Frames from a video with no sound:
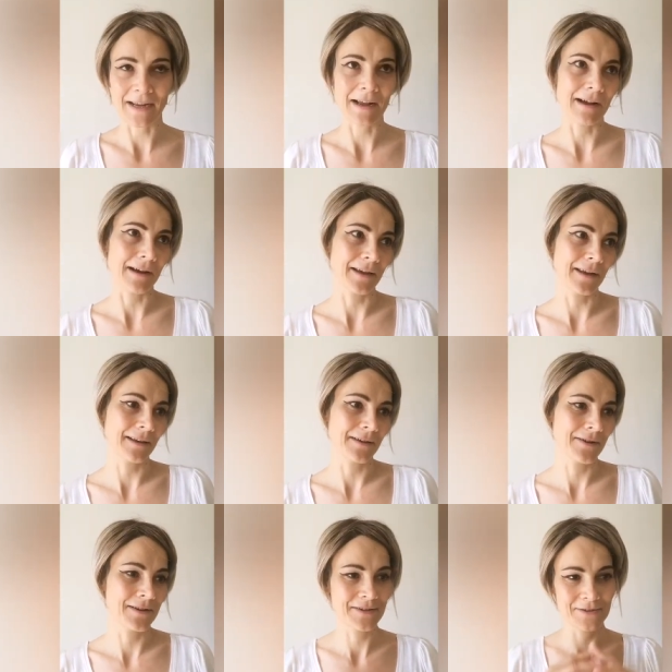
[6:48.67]
I
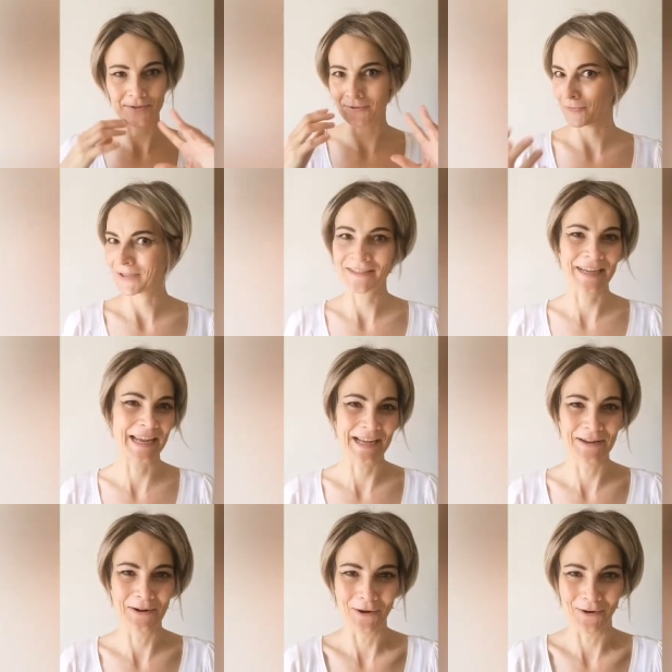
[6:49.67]
don't want to take
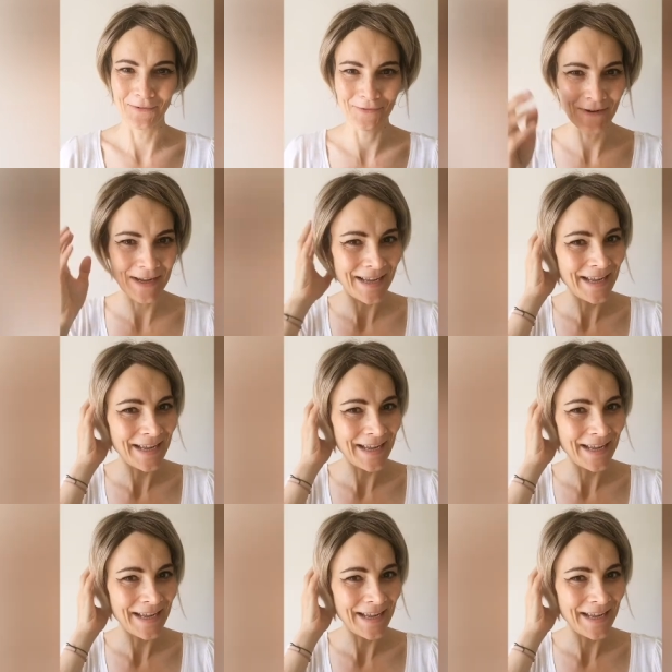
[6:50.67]
it off.